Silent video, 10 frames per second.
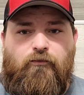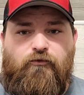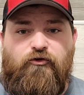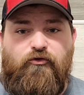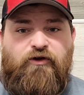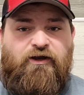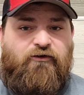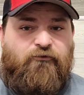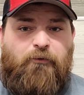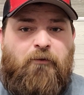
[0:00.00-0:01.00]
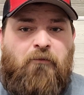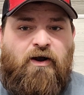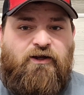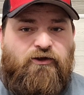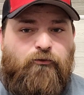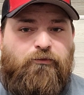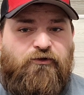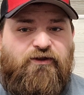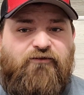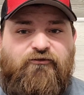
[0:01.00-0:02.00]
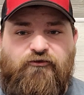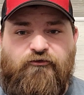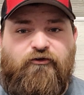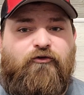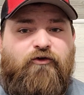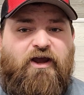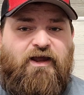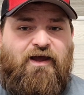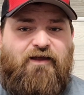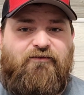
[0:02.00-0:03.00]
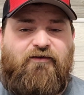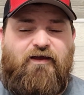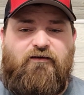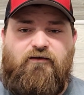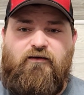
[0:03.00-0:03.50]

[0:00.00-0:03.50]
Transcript: you need to spend money you believe just to create content.